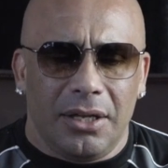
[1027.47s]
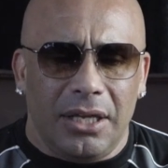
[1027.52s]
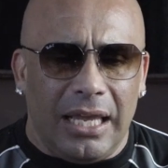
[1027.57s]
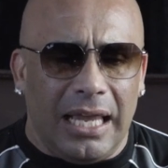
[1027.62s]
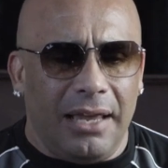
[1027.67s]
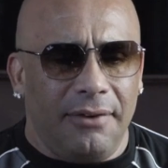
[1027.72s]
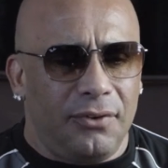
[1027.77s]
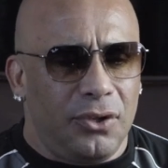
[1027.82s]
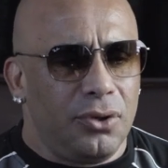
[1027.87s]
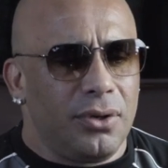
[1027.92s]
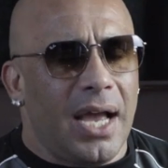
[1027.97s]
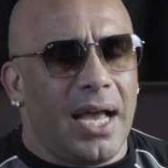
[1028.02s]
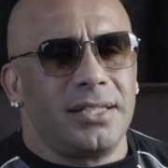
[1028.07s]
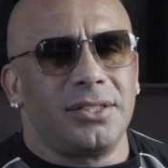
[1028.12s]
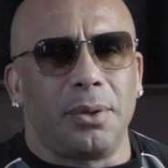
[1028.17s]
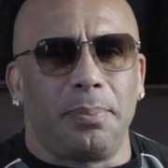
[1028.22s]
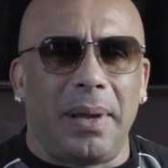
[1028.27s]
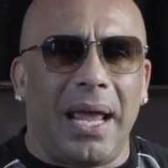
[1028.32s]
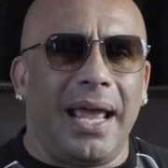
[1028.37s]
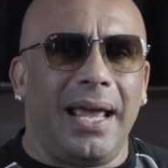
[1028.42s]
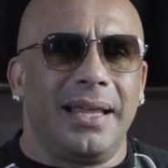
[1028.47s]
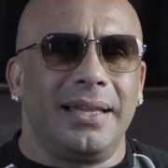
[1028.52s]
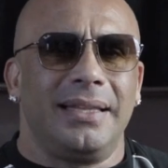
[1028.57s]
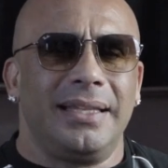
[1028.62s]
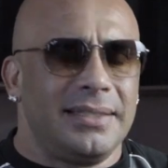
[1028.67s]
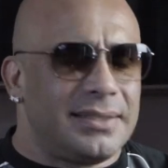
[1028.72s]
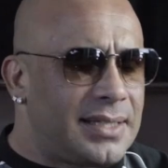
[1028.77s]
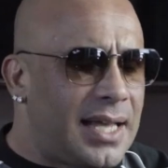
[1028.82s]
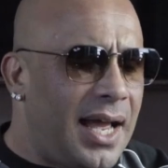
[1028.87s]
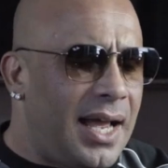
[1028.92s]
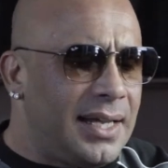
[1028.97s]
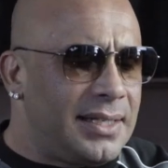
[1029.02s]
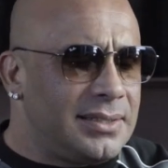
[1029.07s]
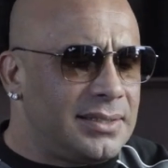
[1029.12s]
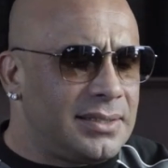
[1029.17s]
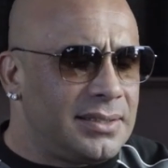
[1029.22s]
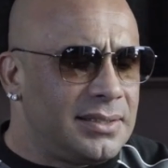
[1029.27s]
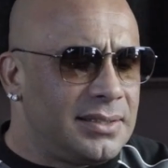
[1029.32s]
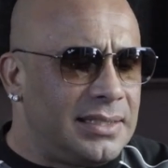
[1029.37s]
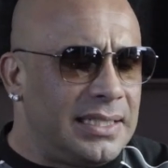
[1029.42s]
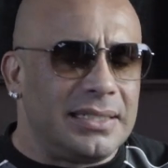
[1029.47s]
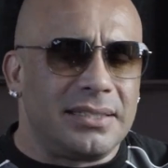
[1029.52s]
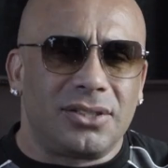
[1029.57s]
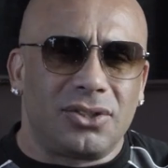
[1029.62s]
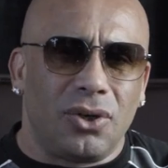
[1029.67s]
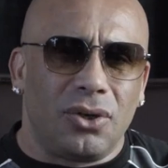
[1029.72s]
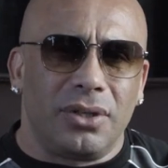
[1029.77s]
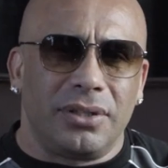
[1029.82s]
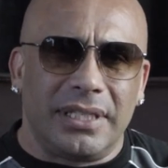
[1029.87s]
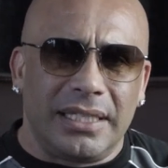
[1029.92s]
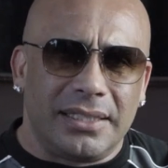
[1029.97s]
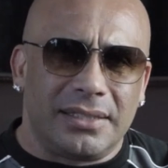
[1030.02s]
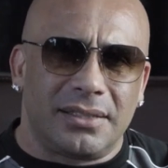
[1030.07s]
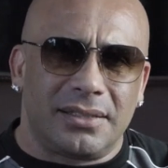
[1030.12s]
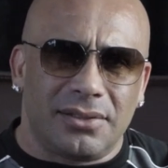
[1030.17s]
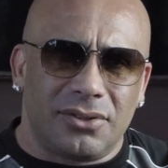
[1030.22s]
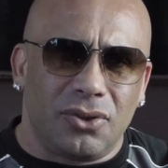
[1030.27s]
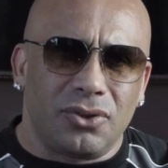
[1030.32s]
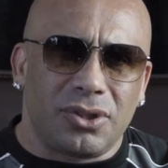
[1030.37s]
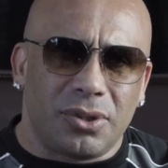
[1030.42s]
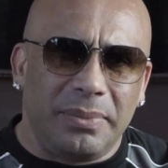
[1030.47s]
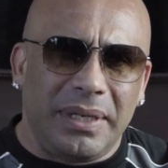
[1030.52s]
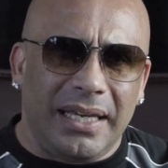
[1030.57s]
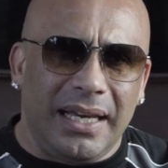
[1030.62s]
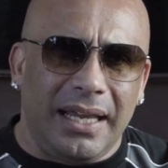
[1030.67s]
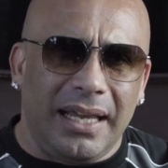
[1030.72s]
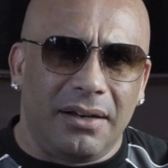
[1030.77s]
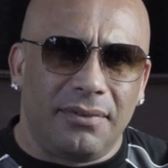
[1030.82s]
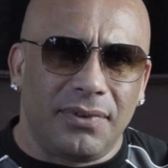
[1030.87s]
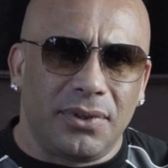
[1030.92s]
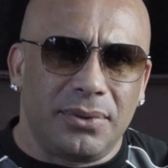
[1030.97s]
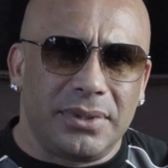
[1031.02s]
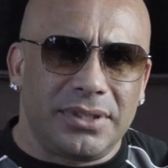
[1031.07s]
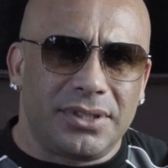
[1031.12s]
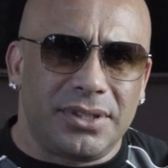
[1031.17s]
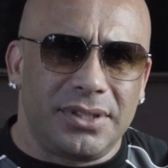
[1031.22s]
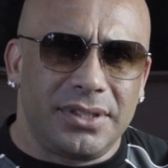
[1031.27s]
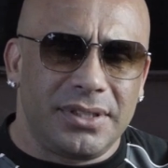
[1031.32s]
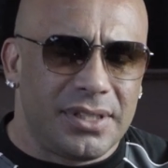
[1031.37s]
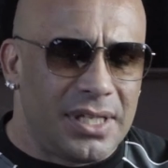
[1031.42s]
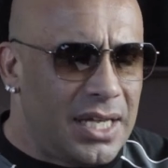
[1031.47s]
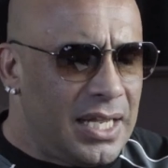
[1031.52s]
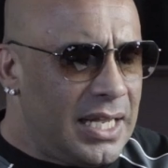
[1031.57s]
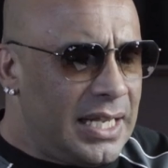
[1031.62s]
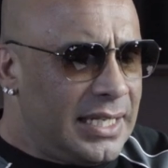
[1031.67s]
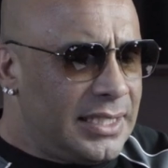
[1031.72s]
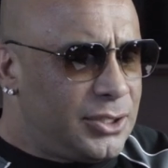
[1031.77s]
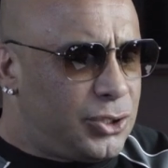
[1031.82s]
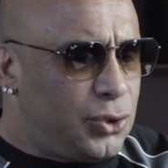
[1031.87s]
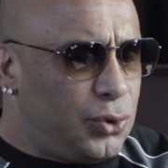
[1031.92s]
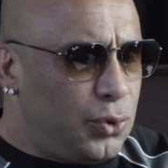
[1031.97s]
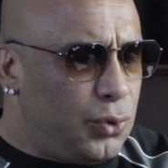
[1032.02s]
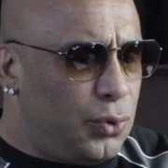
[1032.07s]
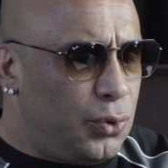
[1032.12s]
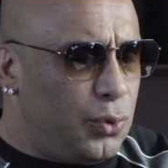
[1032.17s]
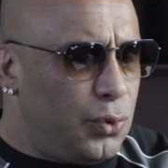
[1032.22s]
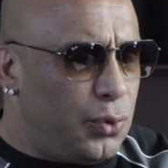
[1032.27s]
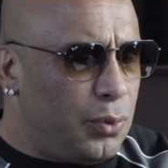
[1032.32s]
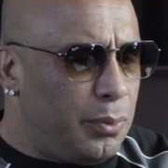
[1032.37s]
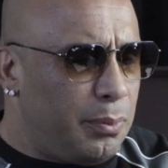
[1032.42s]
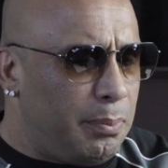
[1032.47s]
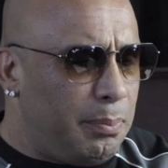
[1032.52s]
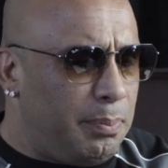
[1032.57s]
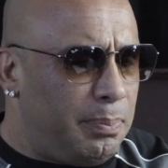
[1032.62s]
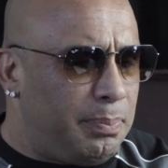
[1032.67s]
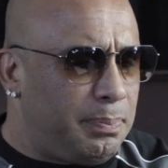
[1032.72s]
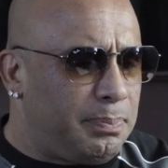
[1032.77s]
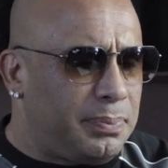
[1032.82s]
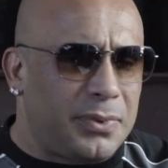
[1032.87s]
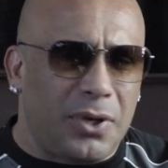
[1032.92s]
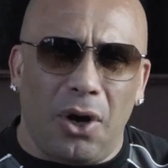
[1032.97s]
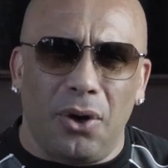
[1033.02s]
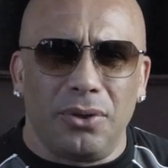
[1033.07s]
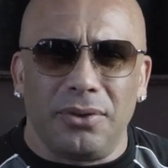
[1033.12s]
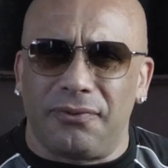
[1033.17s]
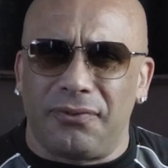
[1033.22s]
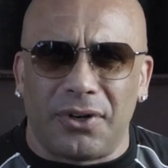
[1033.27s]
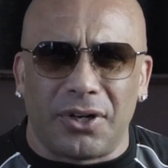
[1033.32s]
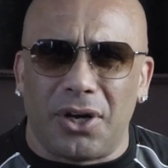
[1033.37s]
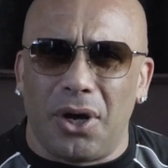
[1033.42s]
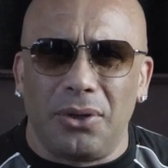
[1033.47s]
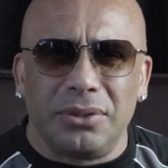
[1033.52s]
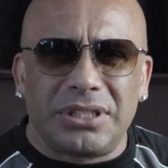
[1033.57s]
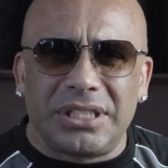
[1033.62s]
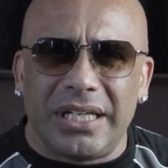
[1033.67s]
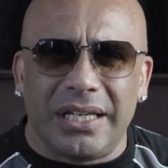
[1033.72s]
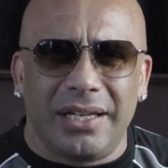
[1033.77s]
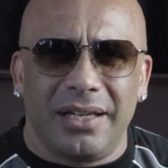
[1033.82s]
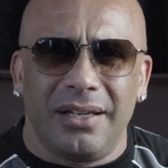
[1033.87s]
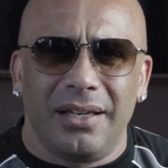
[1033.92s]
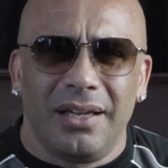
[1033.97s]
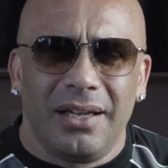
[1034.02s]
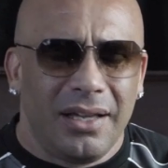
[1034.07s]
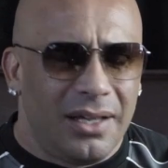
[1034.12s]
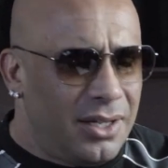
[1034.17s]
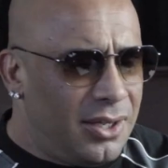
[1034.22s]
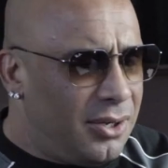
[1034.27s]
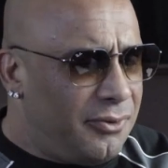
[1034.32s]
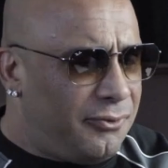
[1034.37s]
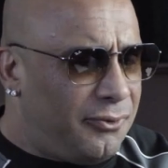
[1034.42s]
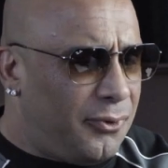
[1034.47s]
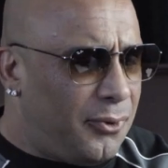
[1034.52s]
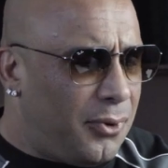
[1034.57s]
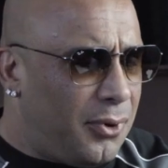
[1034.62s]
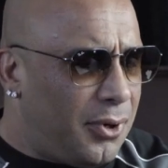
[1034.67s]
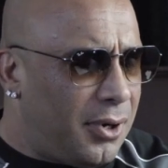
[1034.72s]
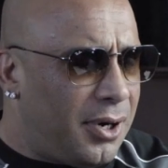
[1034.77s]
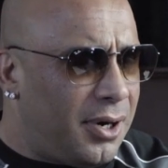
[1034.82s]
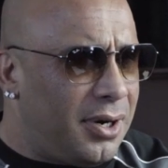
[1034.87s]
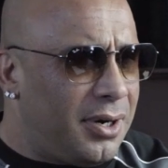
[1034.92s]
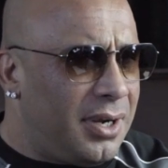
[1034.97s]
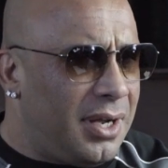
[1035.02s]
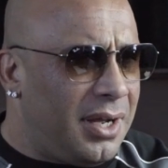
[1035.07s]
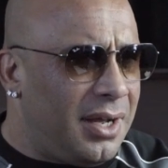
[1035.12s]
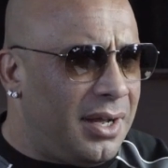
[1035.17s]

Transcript: If you guys are paying these guys, these social media influencers, for coaching, for